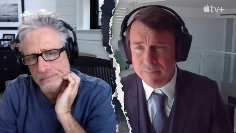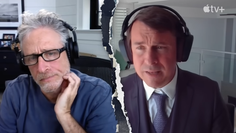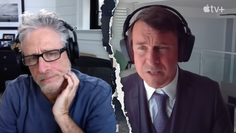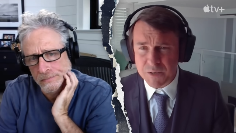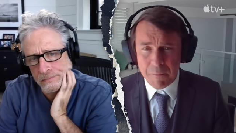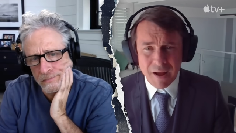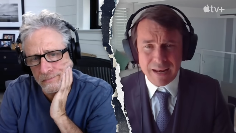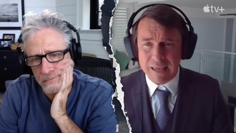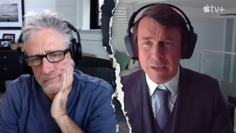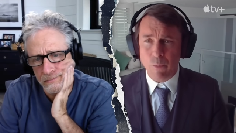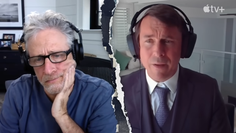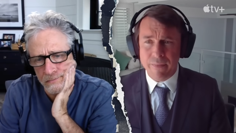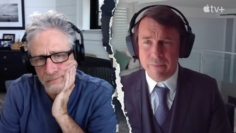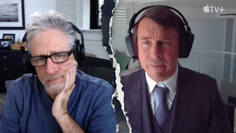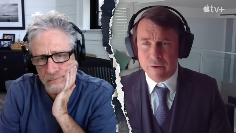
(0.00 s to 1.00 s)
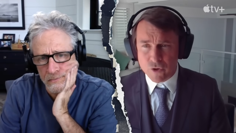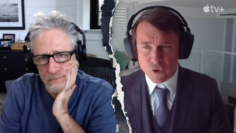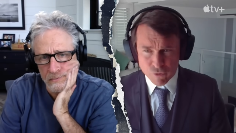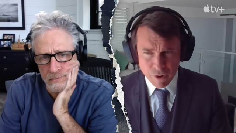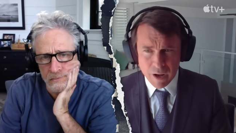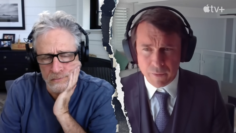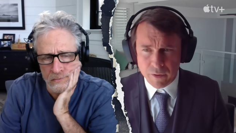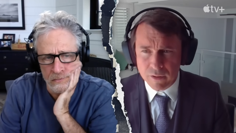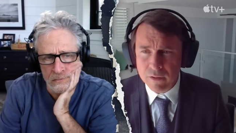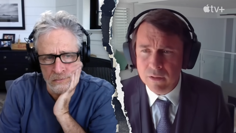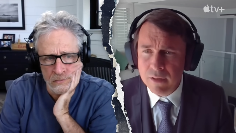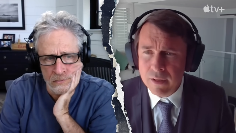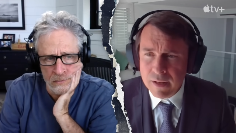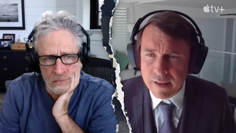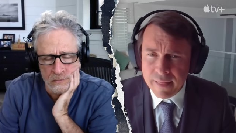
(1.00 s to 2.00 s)
Speaker 1: this money when there's trouble,
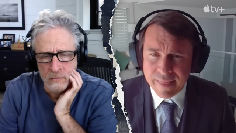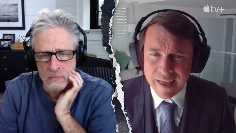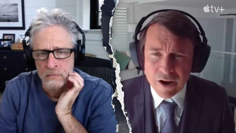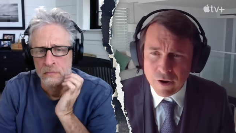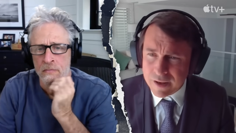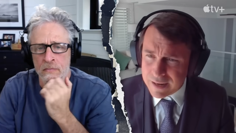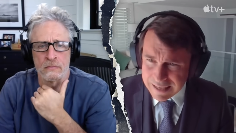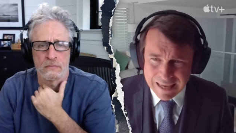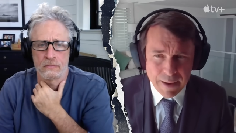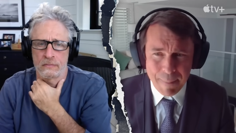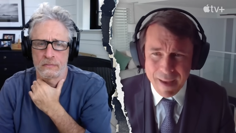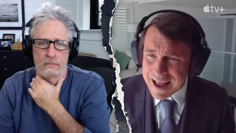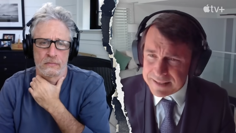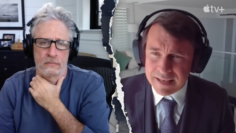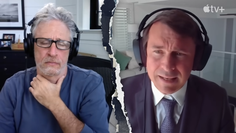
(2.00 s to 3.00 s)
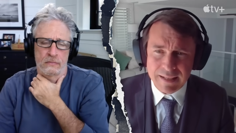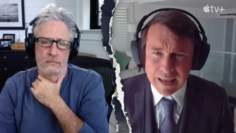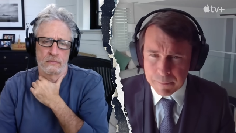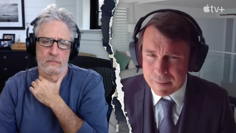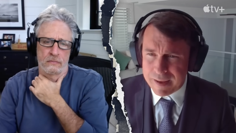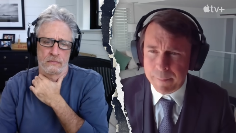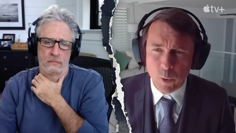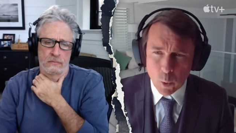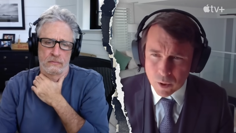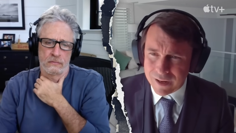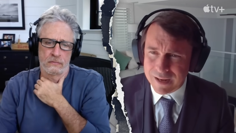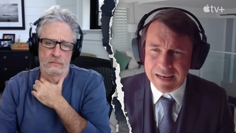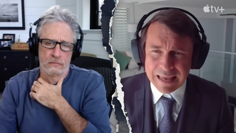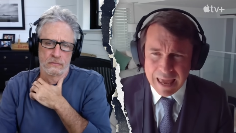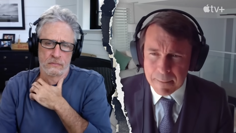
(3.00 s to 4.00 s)
they're going to keep acting like people who are
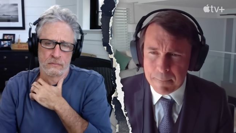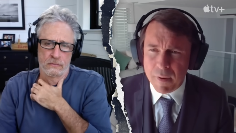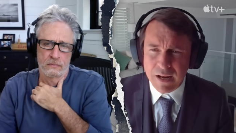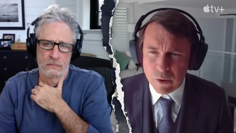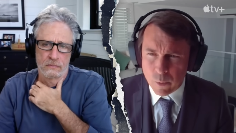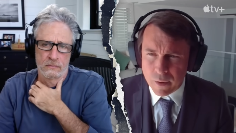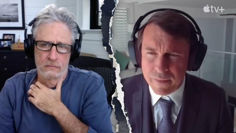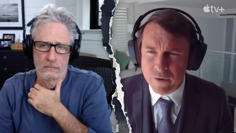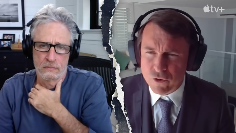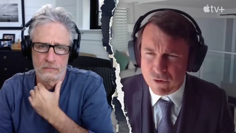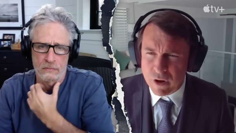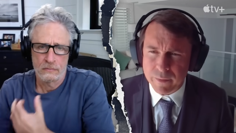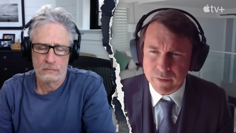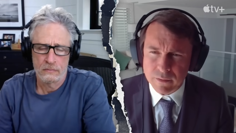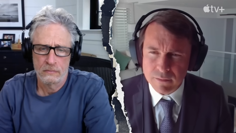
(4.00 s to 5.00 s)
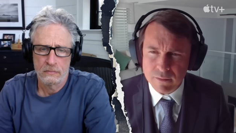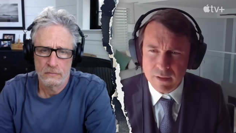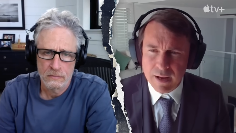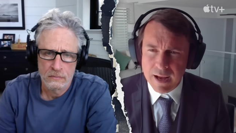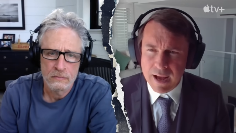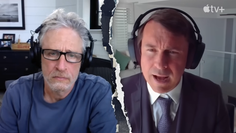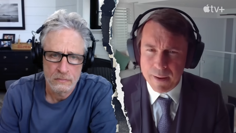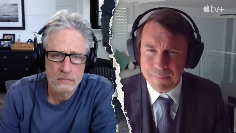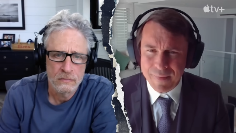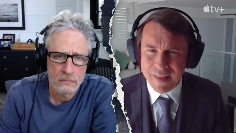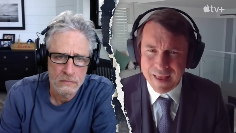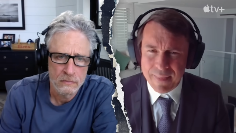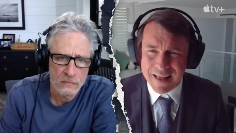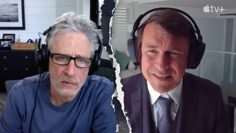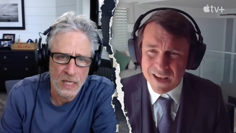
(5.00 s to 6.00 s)
going to get money when there's trouble. Um,
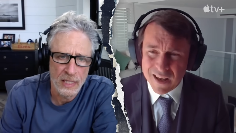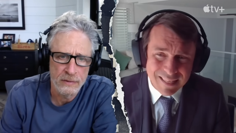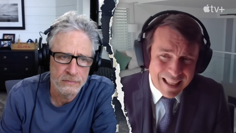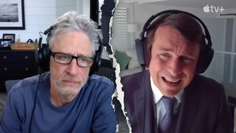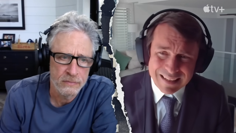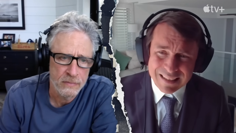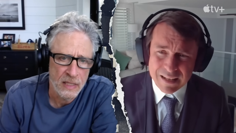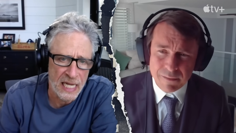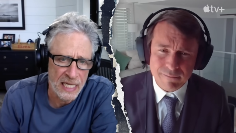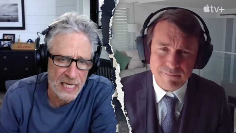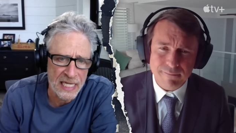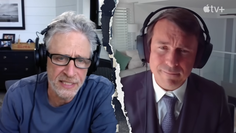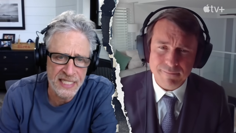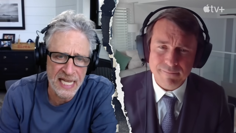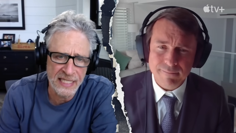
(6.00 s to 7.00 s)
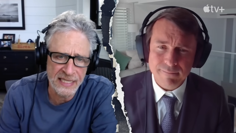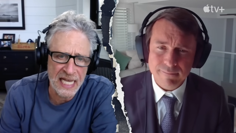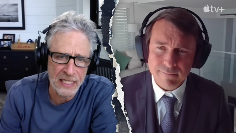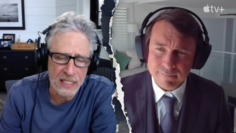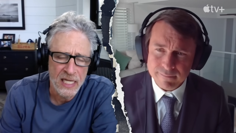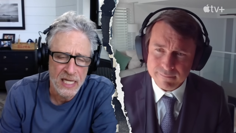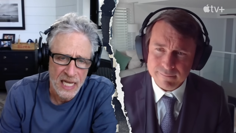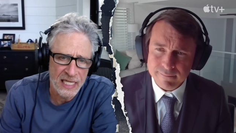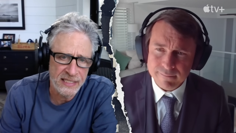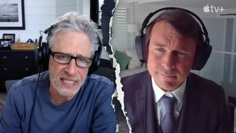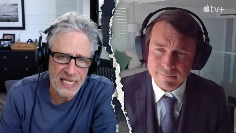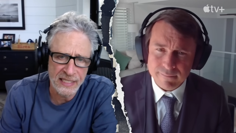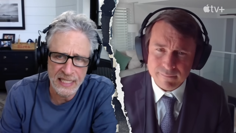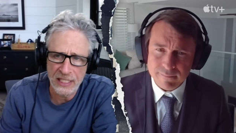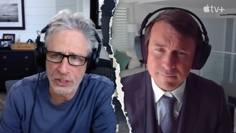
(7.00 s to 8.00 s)
and
Speaker 2: right. that's unlikely. And, and take that and
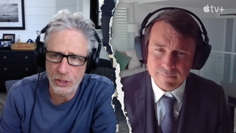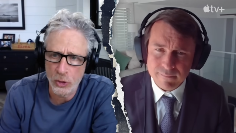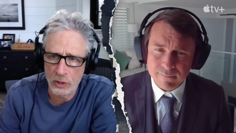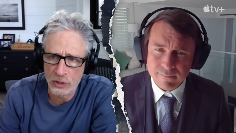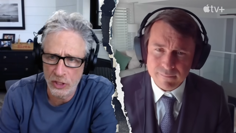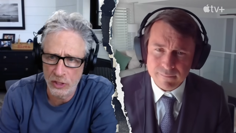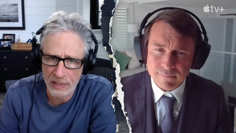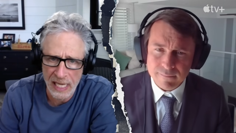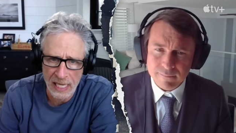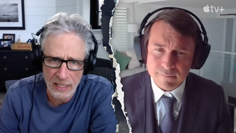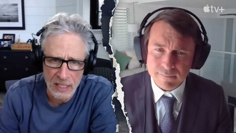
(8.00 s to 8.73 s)
take that short-term gain.